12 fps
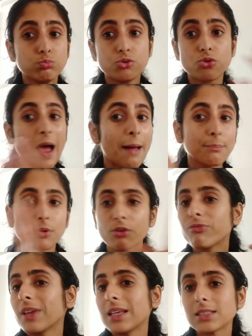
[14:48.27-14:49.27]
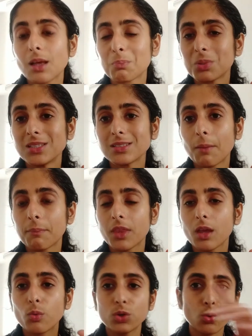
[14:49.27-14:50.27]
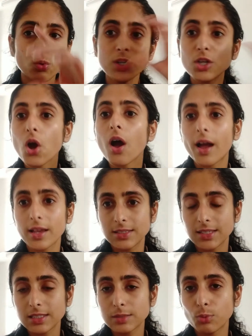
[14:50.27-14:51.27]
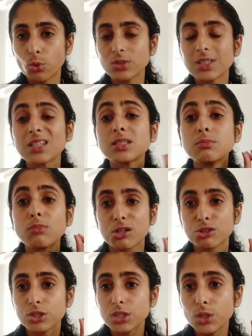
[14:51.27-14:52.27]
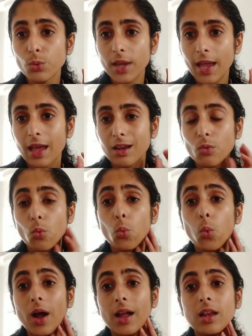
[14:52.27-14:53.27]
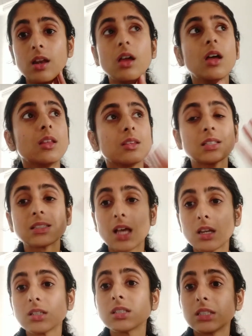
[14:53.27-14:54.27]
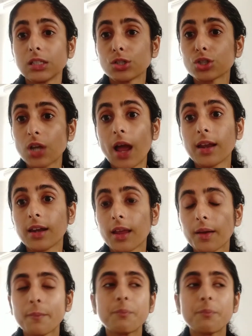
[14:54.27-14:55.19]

wrap your face up in something with only your eyes exposed as much as you can while the sun is still shining,